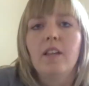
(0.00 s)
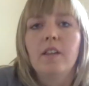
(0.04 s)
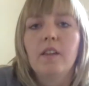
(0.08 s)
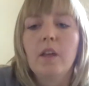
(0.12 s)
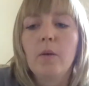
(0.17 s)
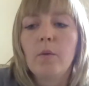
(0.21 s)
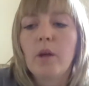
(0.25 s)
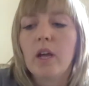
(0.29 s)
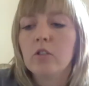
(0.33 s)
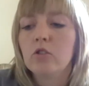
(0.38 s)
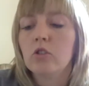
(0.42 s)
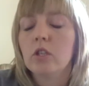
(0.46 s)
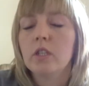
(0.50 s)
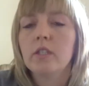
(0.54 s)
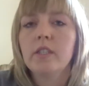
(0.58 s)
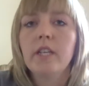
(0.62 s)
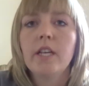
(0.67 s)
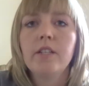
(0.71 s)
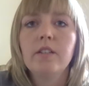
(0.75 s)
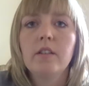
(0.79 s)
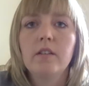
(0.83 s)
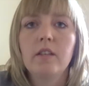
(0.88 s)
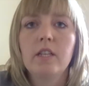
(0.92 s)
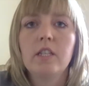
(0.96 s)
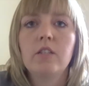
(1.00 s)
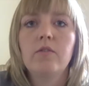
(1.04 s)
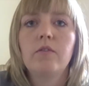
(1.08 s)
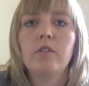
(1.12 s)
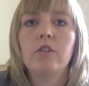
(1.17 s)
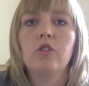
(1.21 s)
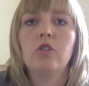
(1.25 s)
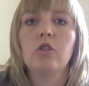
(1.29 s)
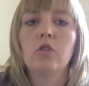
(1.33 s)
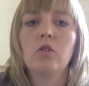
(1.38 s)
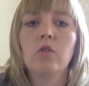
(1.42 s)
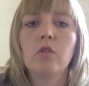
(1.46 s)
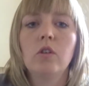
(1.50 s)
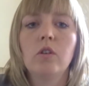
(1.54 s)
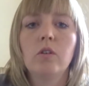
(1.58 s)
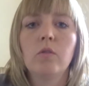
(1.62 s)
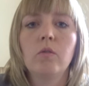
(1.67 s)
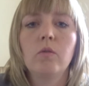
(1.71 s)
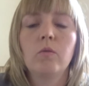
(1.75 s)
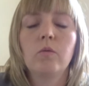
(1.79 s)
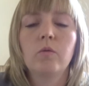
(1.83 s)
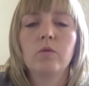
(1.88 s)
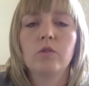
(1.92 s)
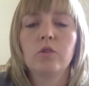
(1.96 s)
There we are, so that's the end of this video.
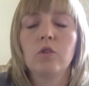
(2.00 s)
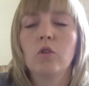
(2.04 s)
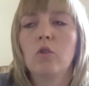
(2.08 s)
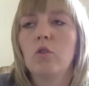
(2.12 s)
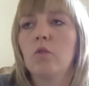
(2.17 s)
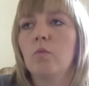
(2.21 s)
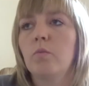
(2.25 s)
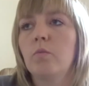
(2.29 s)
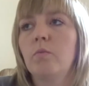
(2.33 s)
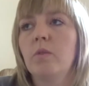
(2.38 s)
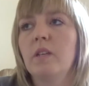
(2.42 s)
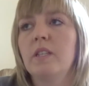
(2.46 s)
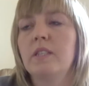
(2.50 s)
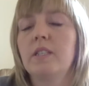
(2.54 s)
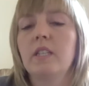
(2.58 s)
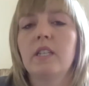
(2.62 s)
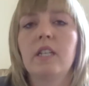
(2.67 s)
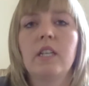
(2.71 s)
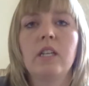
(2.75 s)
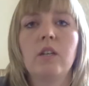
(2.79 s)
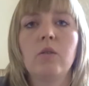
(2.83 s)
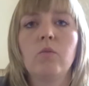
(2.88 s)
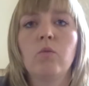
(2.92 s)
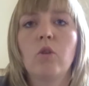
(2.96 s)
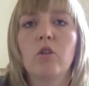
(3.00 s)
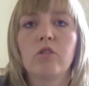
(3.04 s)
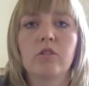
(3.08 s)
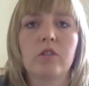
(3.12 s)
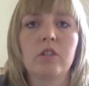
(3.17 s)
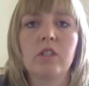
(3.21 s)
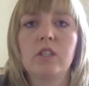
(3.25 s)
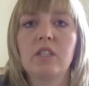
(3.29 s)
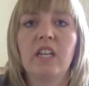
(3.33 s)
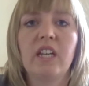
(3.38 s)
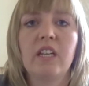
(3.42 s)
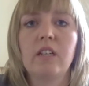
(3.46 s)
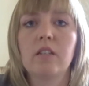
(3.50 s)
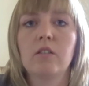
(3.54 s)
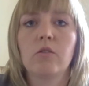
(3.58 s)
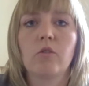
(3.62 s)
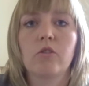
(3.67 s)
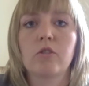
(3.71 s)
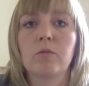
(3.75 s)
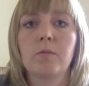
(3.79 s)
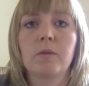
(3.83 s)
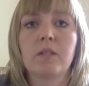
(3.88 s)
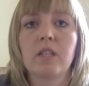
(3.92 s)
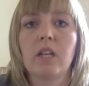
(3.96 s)
So basically what to take to
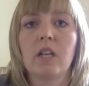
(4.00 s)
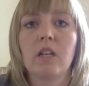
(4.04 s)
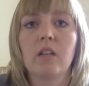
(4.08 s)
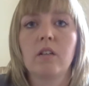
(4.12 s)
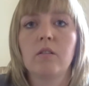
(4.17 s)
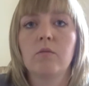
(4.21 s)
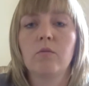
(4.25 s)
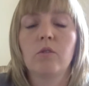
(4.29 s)
hospital,